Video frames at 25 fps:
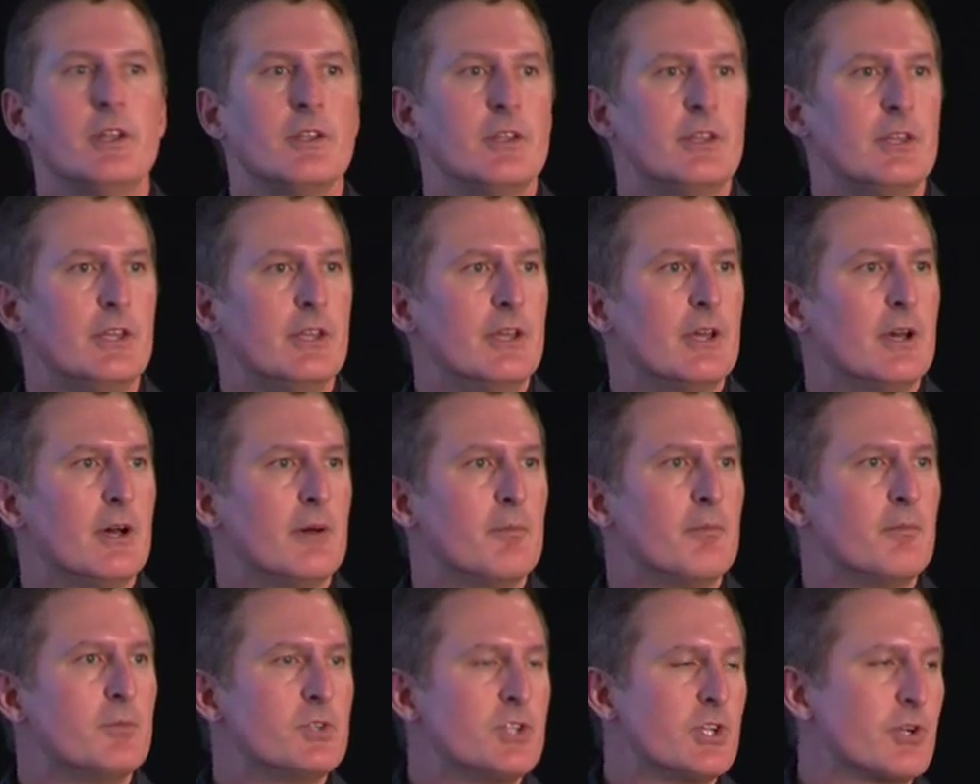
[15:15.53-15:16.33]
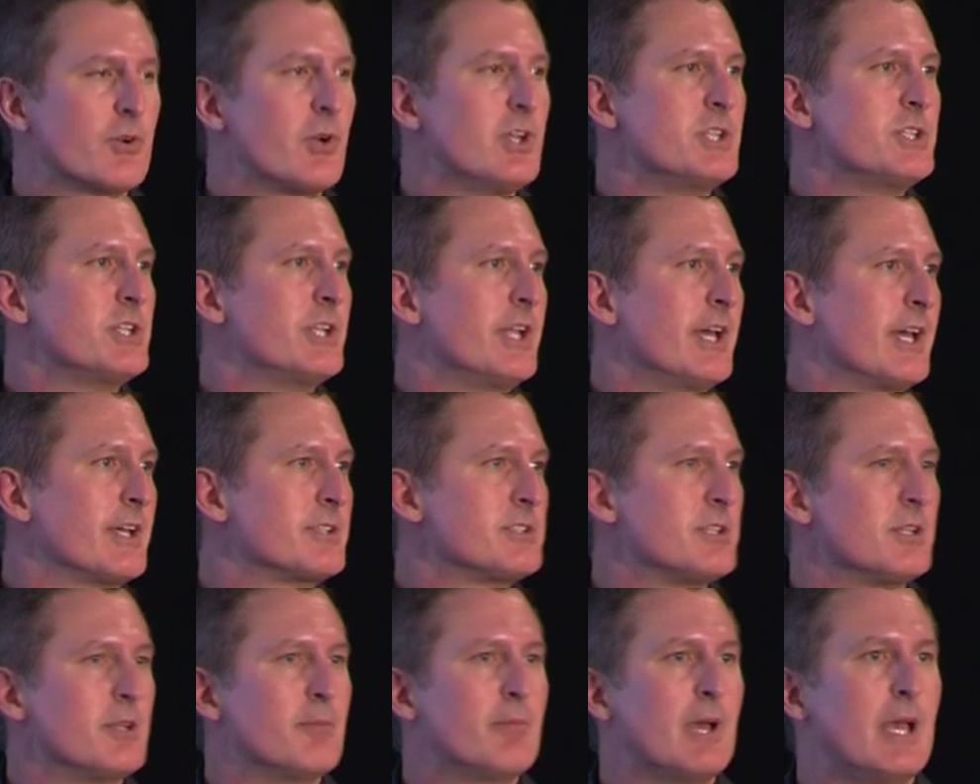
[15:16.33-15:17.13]
the Generation
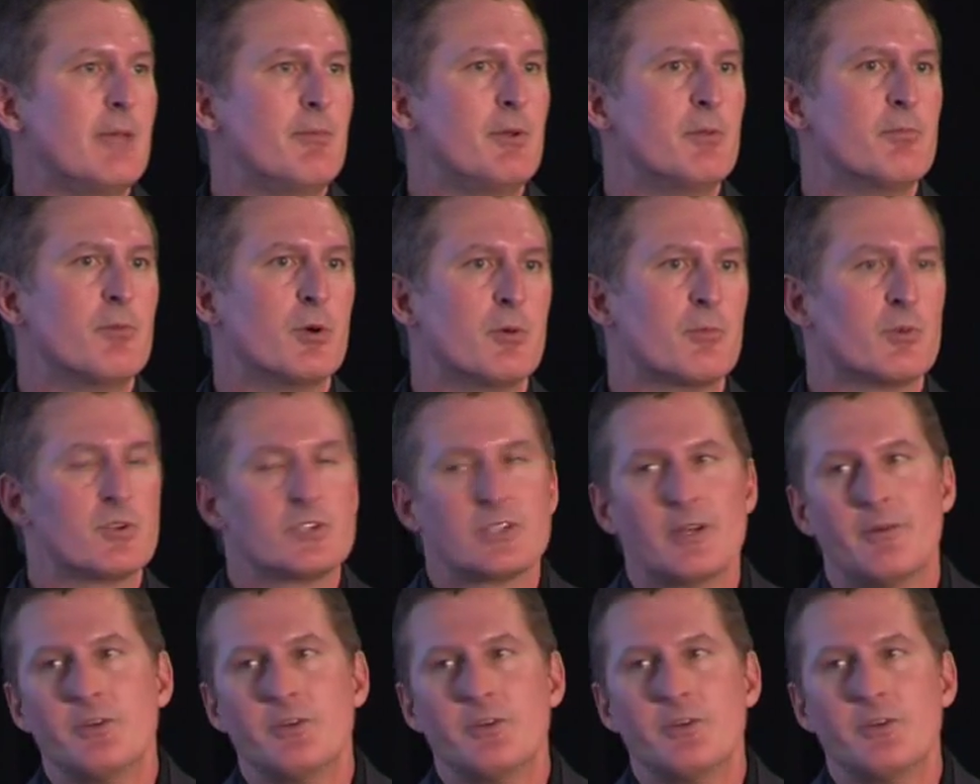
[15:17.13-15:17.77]
X and the baby boomers.